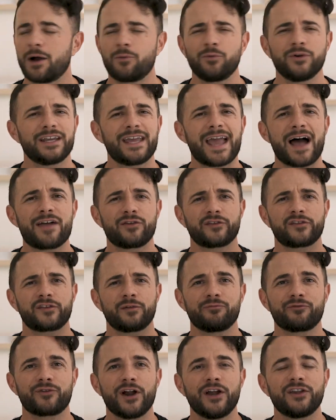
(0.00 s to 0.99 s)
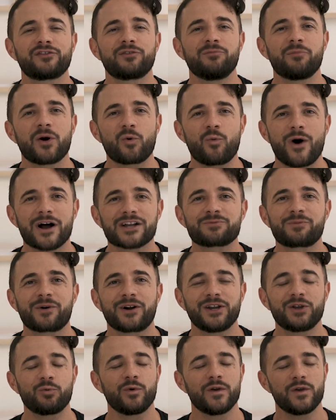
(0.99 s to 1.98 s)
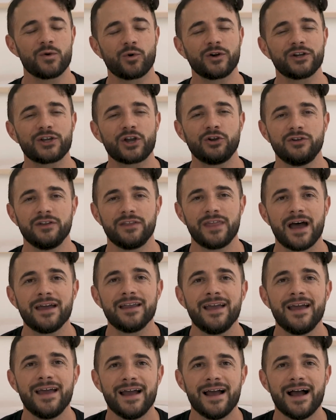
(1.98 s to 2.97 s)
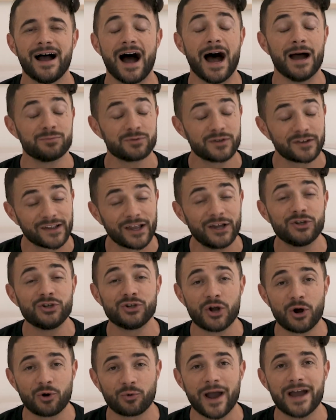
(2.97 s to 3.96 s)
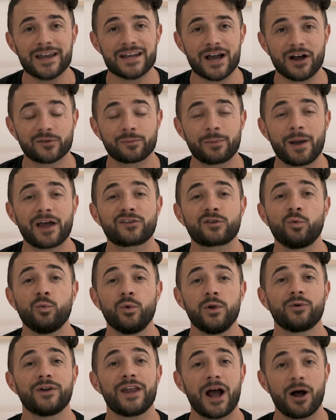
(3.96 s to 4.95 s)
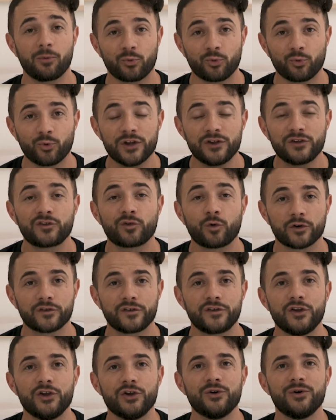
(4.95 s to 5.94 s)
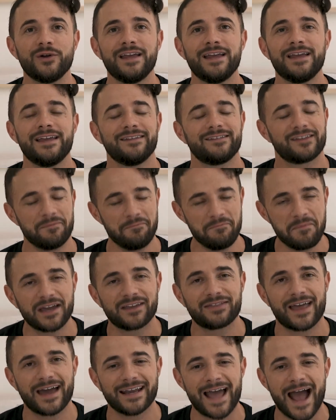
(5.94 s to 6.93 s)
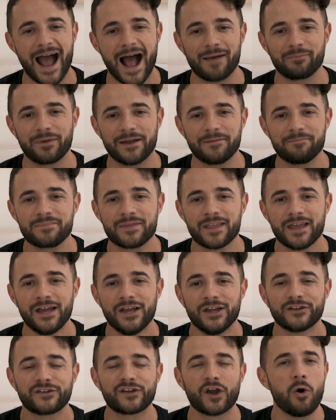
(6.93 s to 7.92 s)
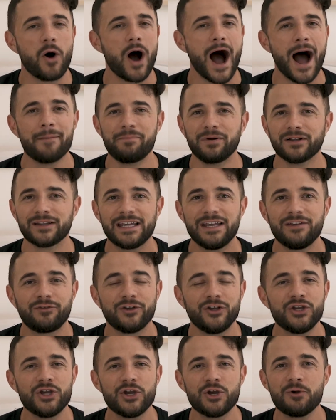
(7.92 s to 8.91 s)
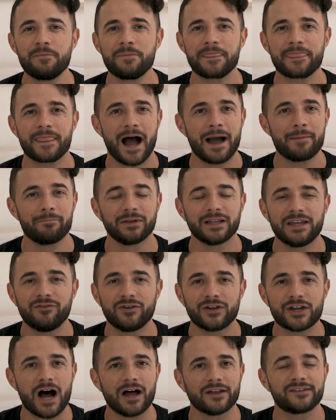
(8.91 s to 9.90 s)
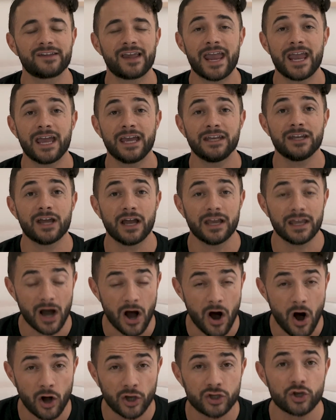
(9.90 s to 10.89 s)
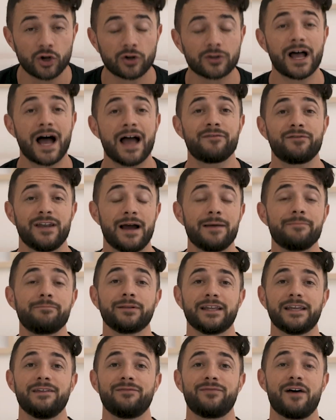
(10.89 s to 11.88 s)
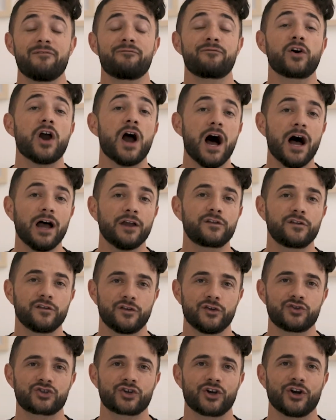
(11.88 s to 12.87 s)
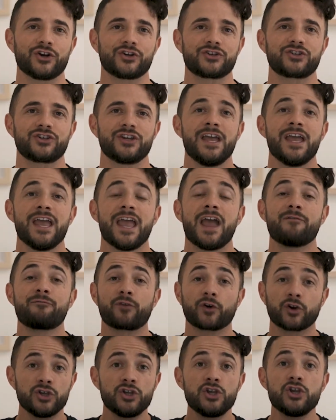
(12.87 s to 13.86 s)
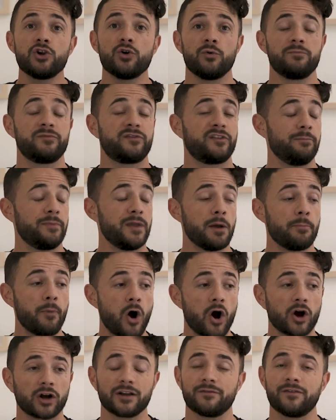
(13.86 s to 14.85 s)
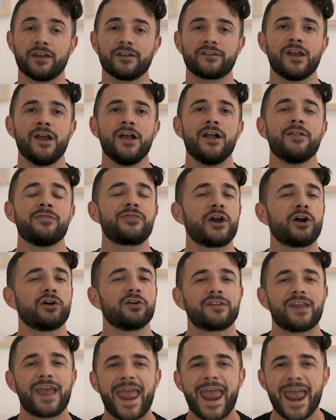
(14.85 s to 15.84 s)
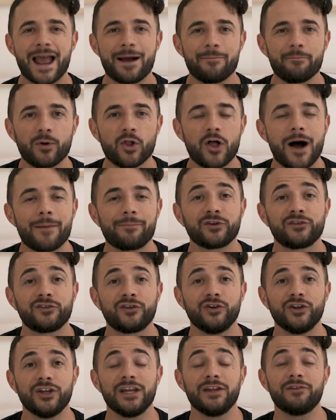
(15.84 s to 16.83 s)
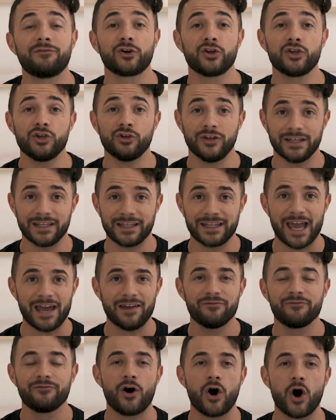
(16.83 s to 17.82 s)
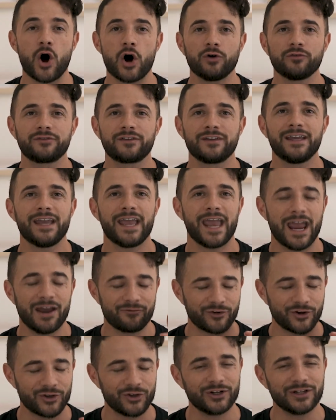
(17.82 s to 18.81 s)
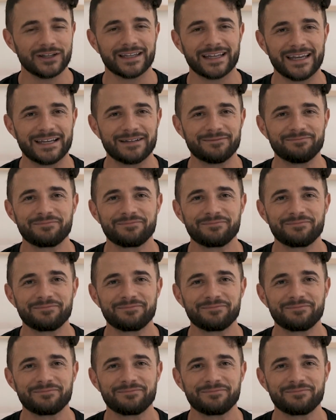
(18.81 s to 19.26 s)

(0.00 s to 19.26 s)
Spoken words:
I want to gather some friends from our watch party. We want to go do that. I'm just letting you know right now as pastor, we want to help resource you to make that happen. So I believe in you. I believe in God's hand on your life. And I believe that for us as a church and for you to be a part of this, there is ample opportunity for you to get involved and for you to lead.